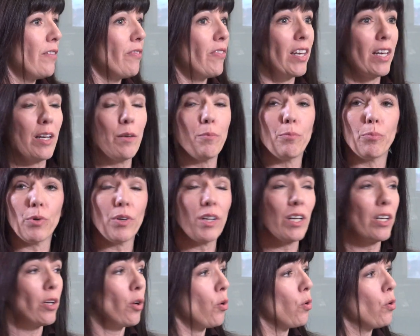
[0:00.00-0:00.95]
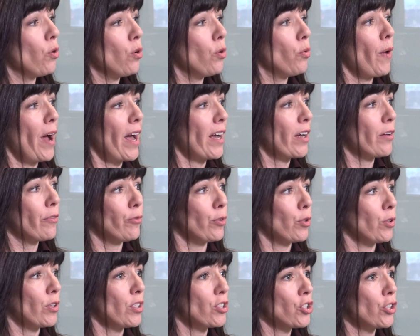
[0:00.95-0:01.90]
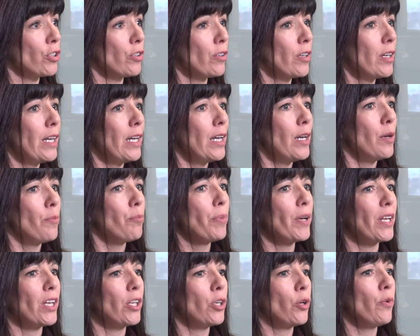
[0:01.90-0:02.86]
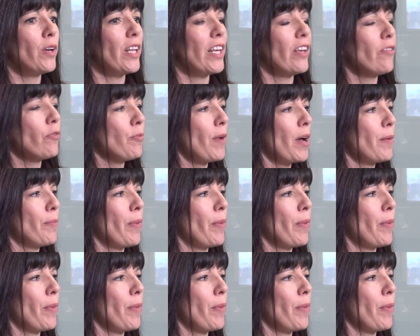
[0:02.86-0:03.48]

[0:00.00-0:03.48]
They didn't bring in a whole whack of furniture. But you know what, even my